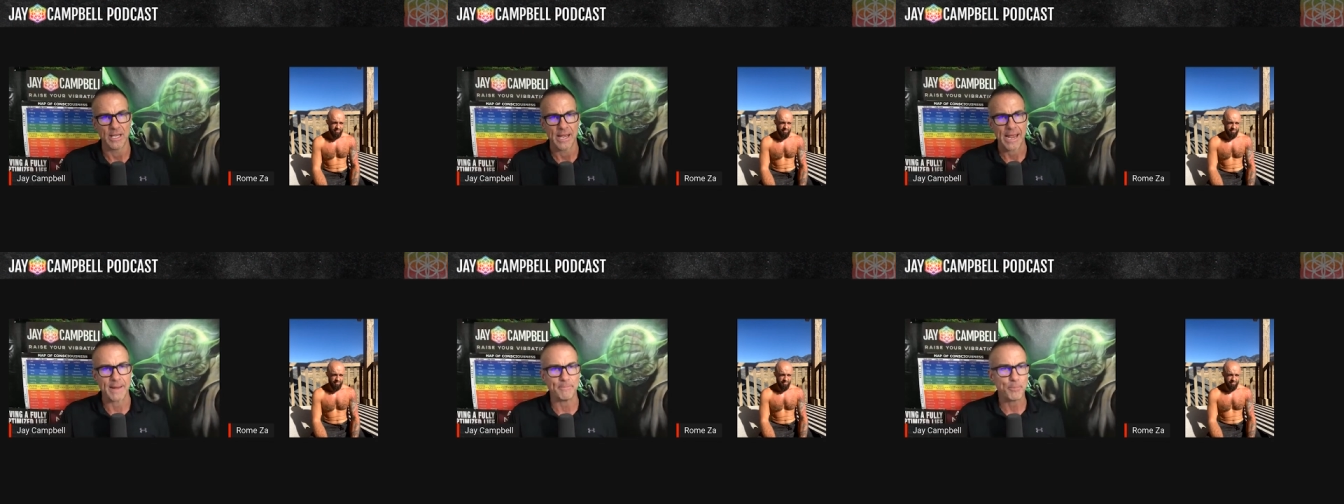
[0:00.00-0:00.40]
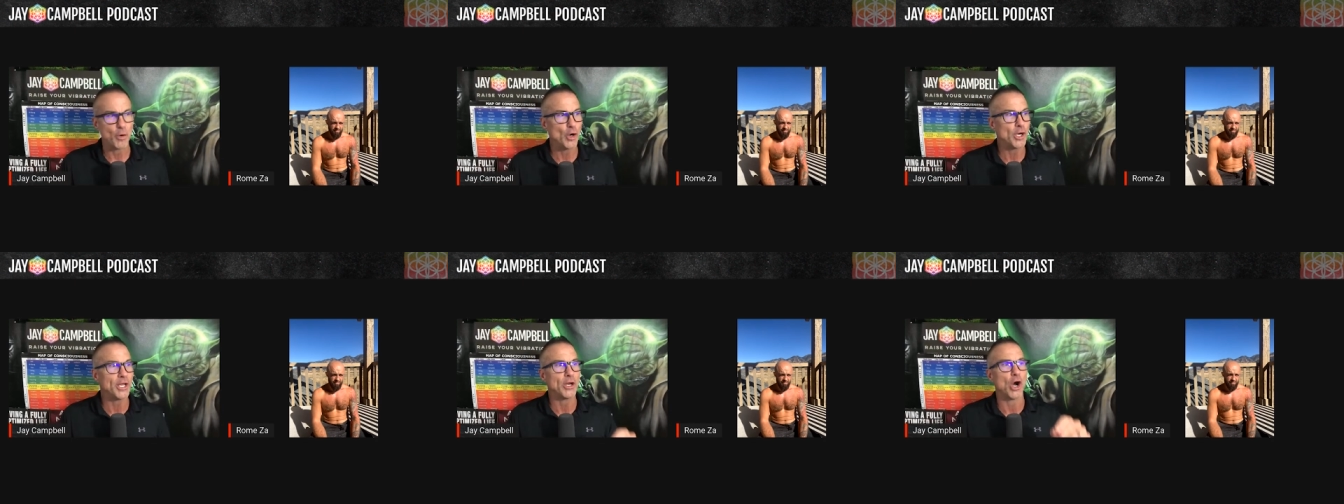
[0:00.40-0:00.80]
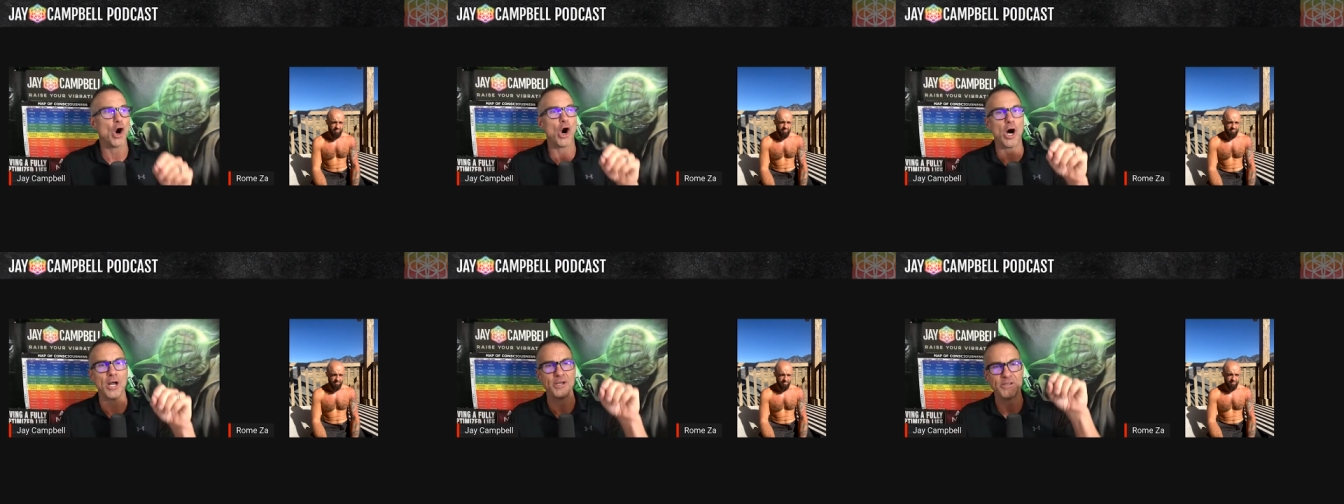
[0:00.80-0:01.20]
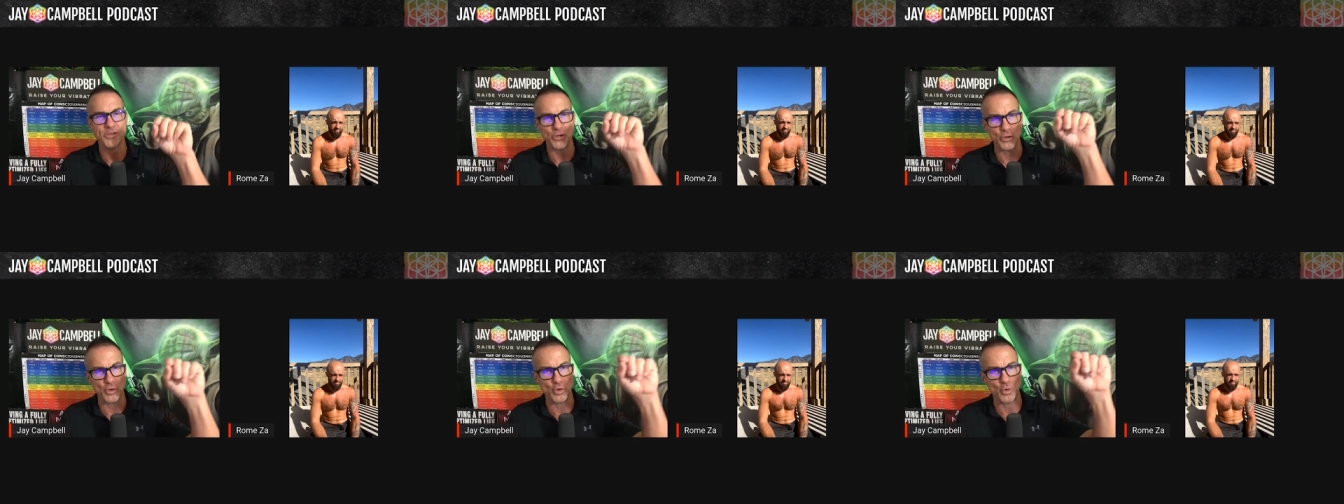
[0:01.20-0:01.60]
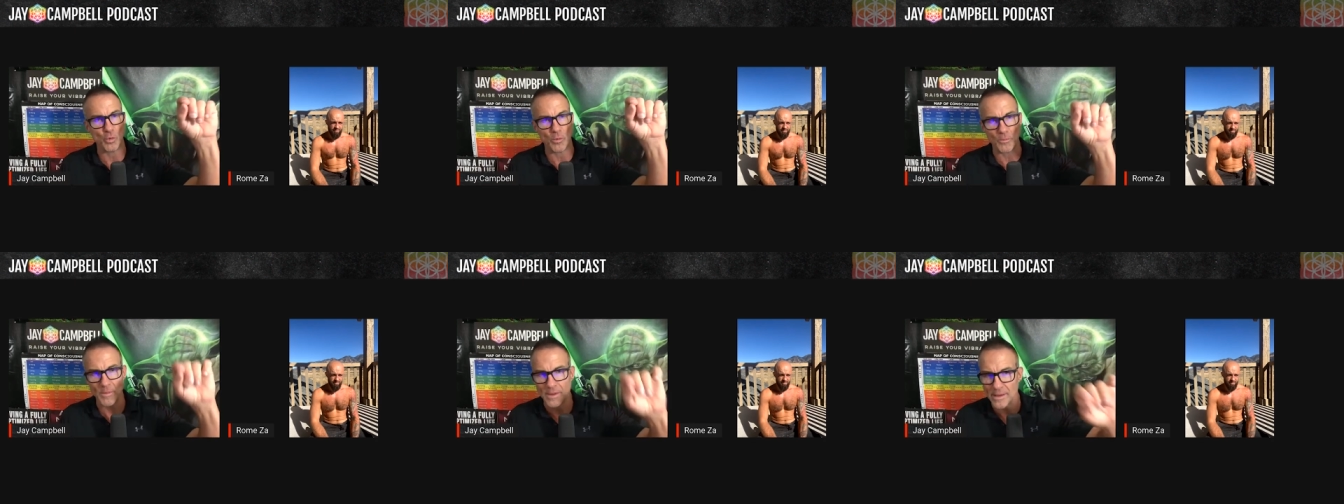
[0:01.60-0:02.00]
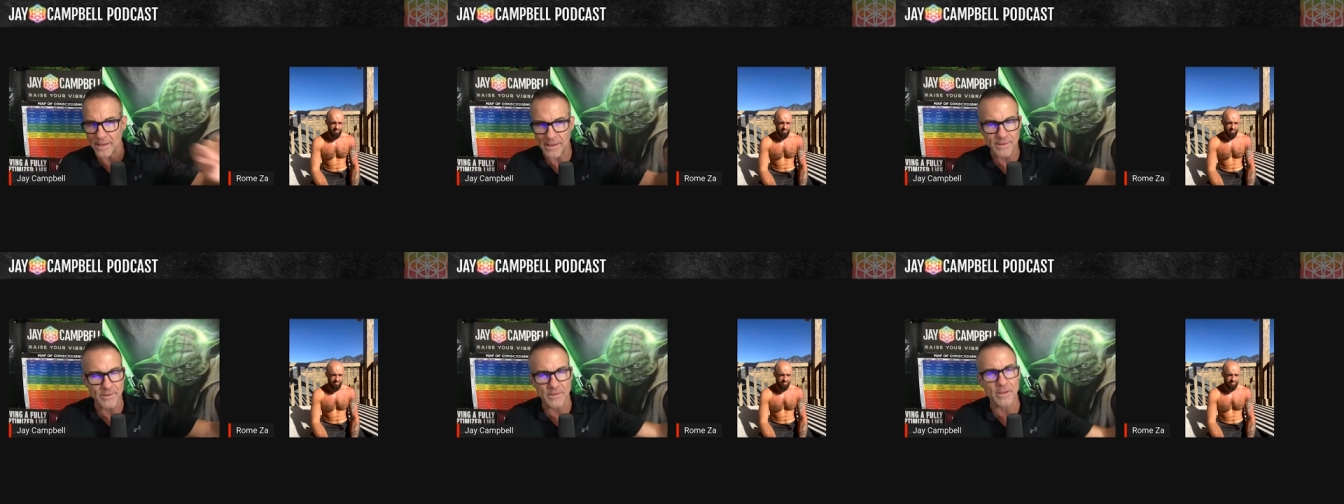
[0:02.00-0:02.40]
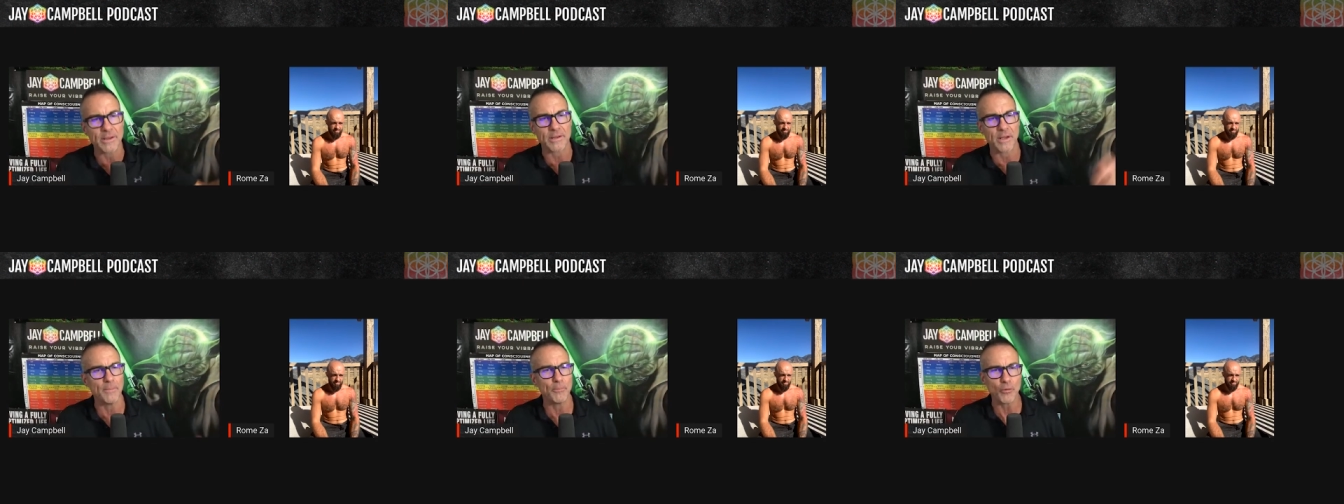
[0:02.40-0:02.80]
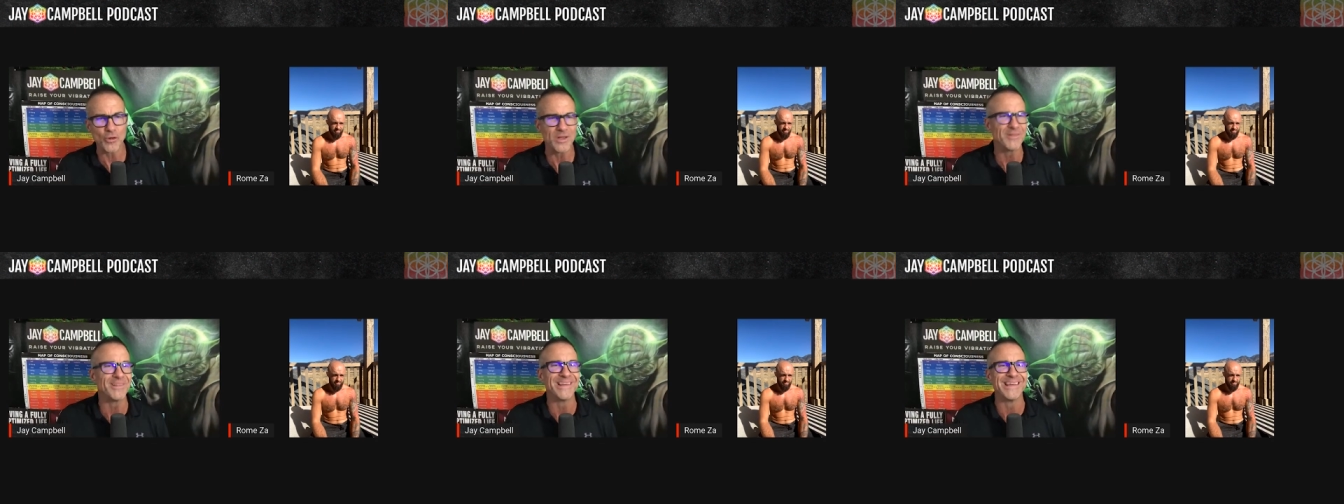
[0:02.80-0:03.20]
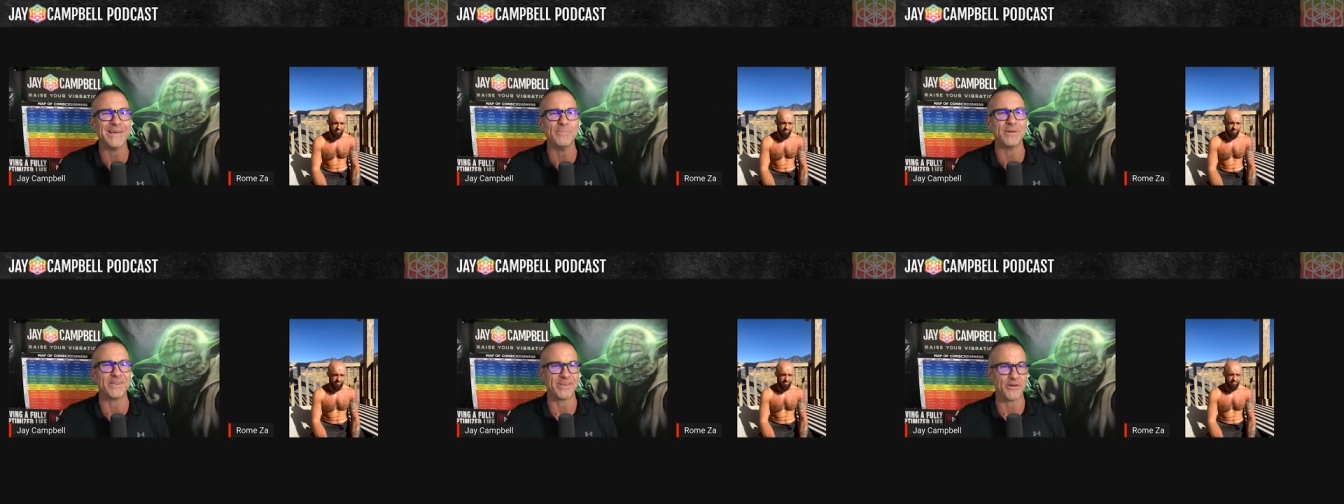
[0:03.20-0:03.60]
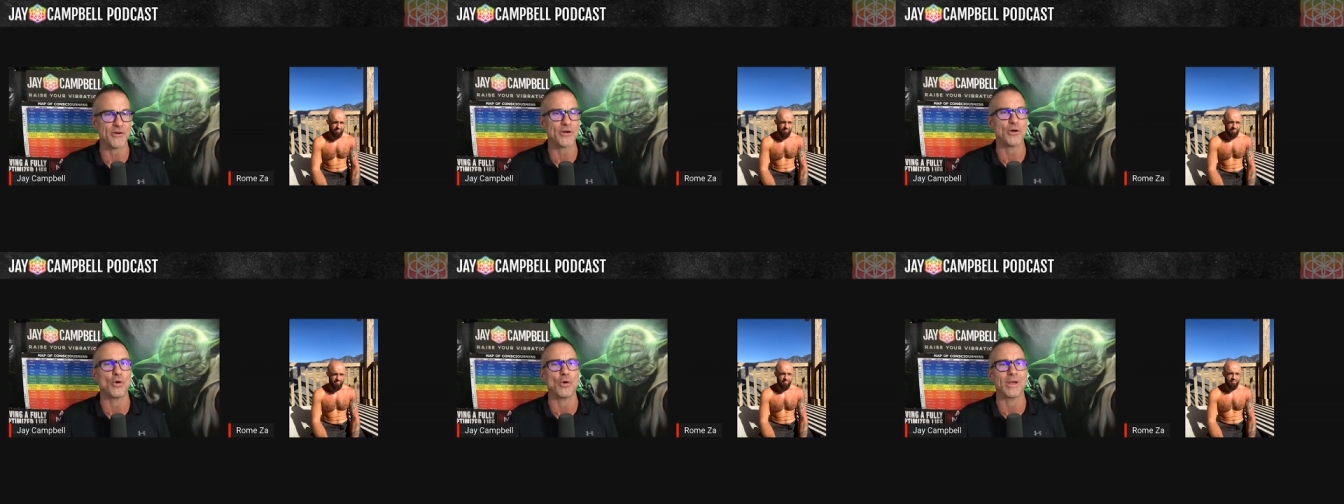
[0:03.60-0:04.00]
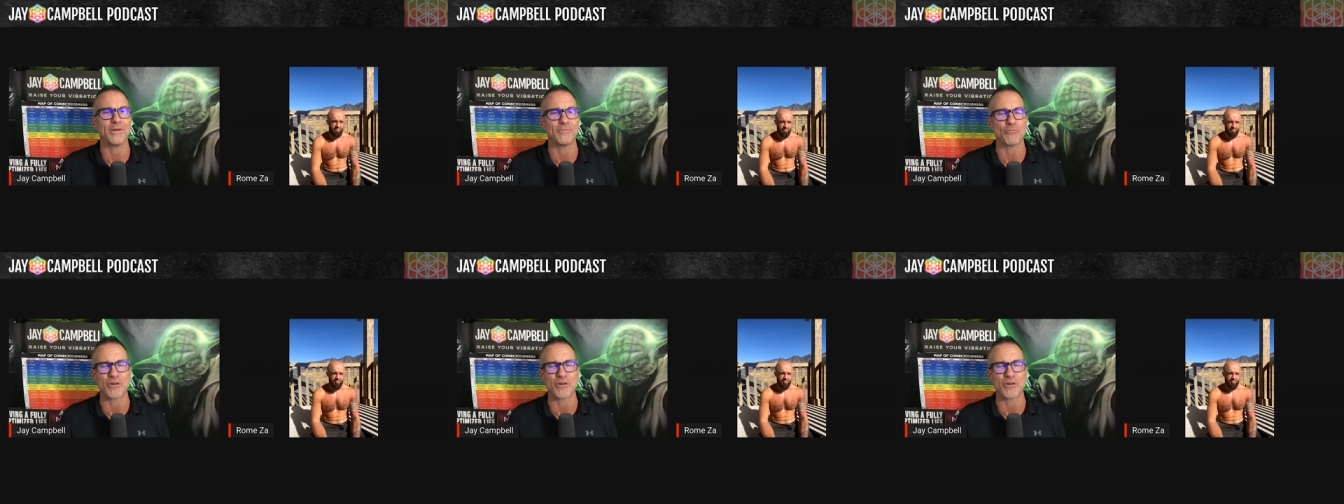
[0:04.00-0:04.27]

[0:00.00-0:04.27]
and put it on to completely immaterial,